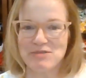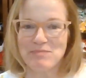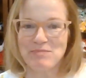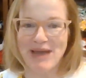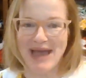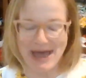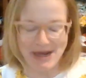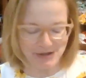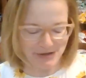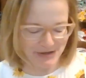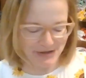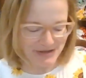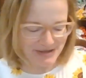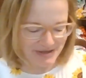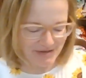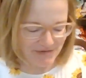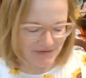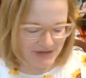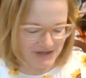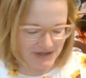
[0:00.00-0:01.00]

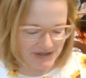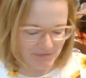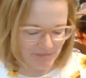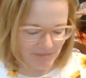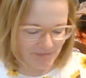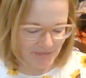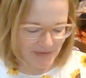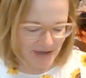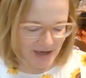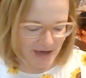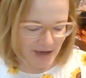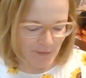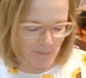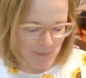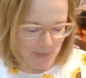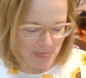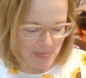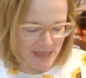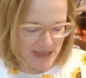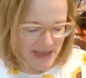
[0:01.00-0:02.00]
pattern.
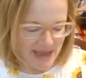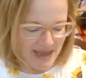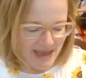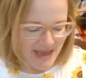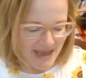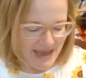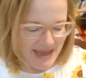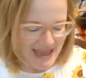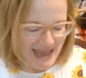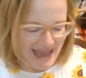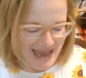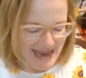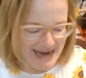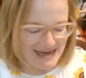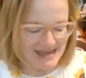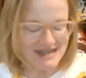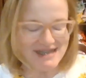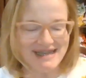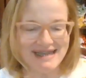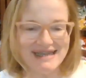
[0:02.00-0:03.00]
Um,
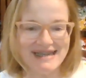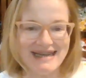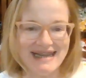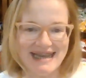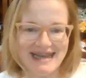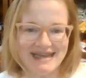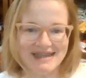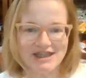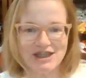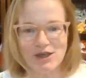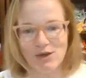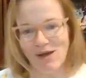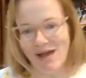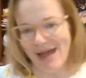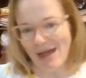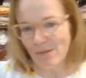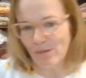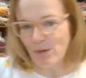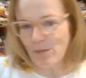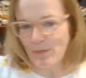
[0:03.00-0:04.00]
and it's a knit. So
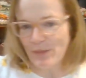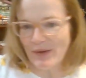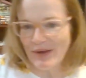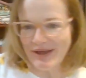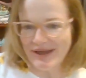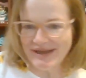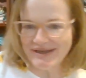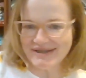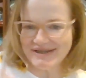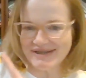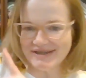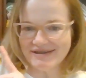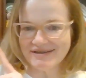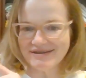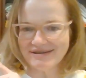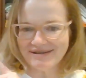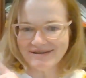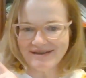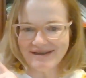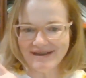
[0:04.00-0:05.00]
I will put
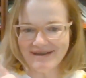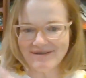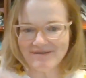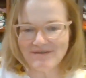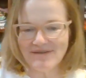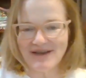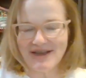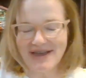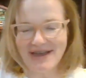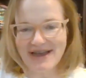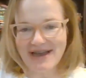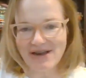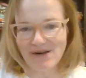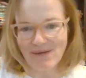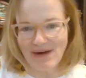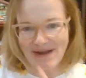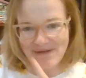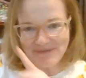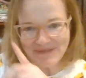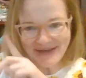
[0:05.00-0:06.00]
a
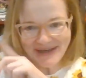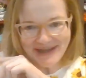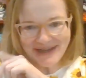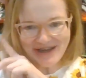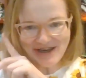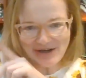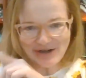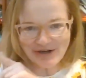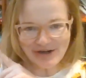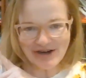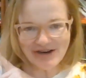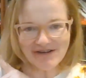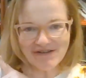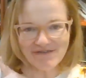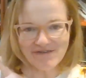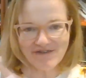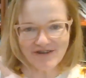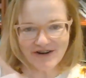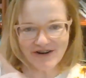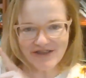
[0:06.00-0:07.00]
graphic here
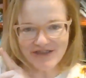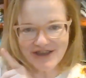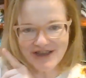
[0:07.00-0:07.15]
for